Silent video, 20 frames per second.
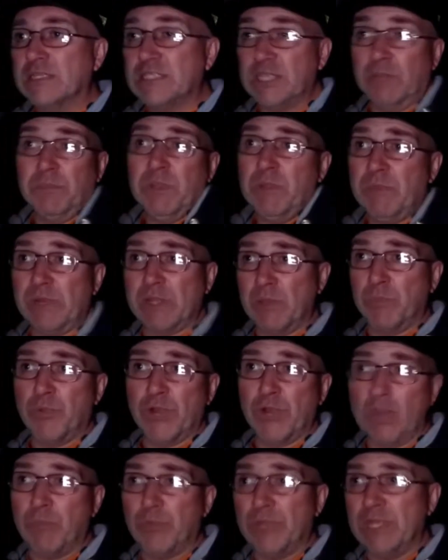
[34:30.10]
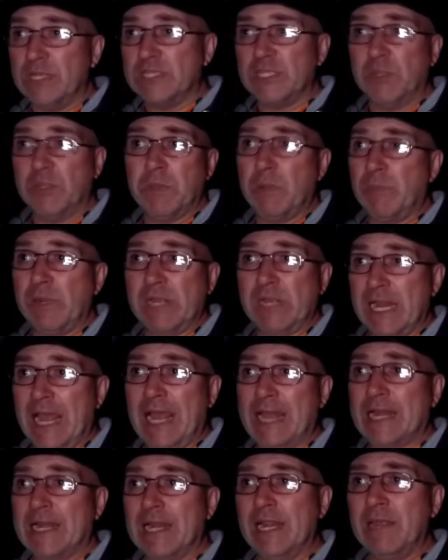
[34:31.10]
Some people can put up with it, some people can
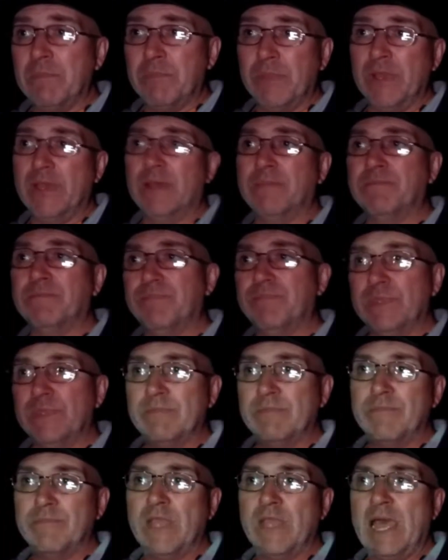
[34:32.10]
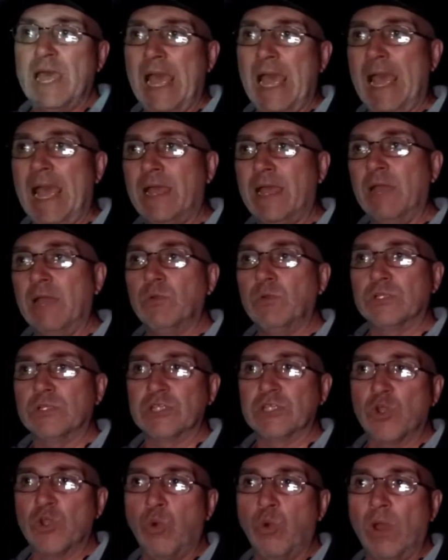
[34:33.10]
handle it, but nah, I
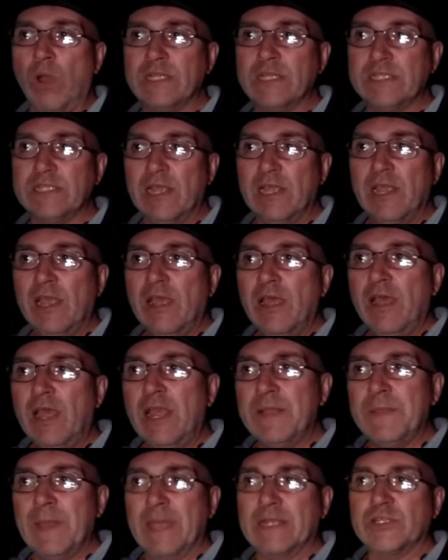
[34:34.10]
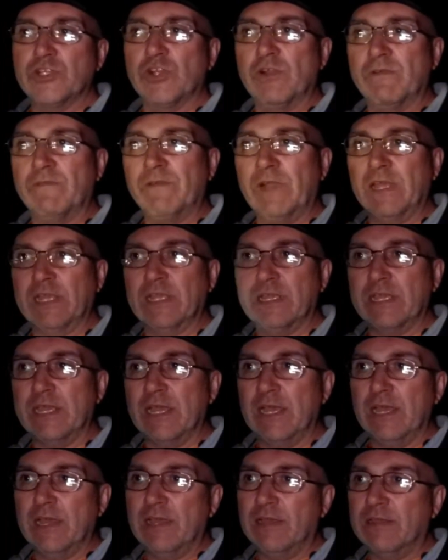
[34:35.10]
wasn't quite in that sort of like
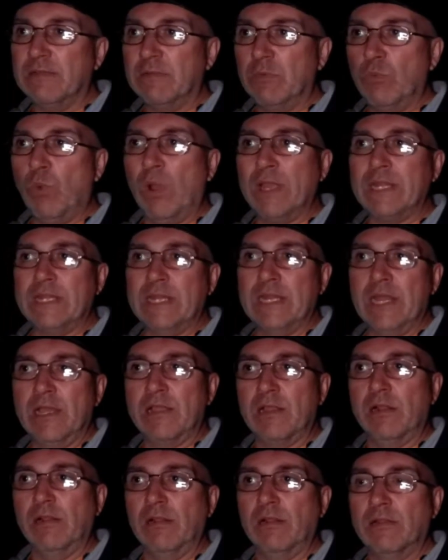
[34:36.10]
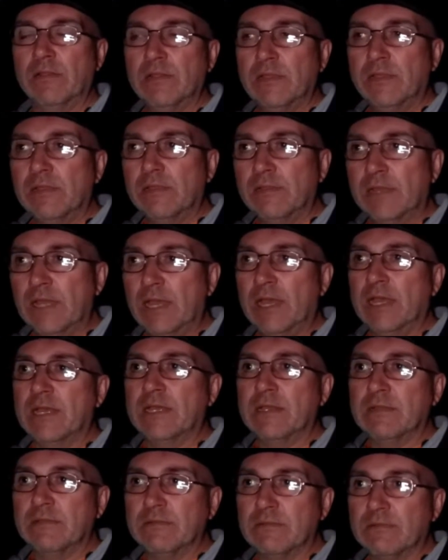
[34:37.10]
white knuckle
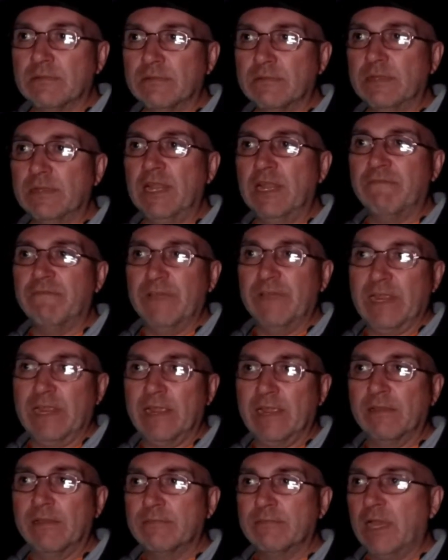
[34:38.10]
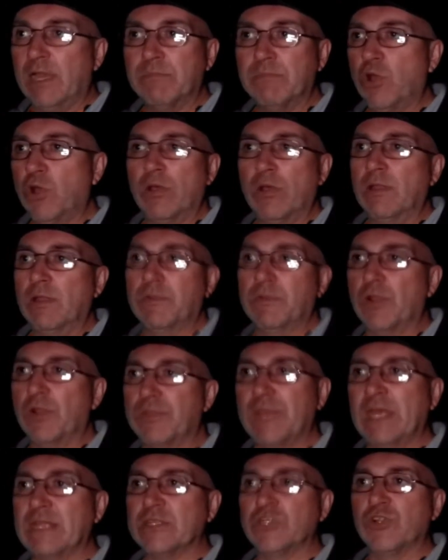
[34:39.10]
loving. I'm
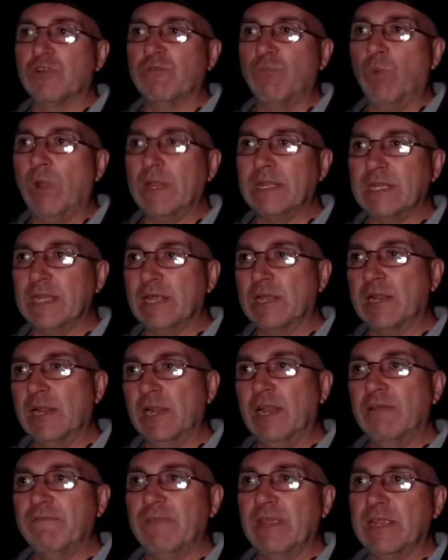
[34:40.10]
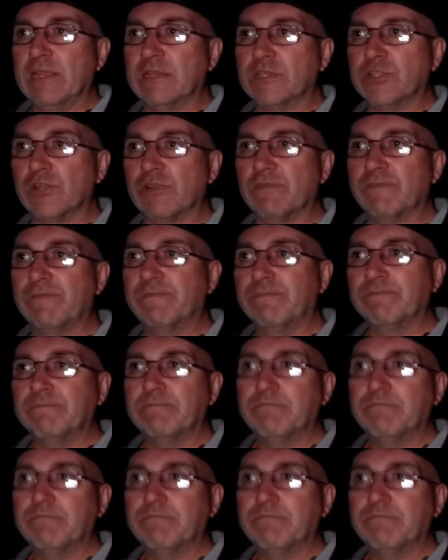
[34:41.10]
not that sort of white knuckle loving sort of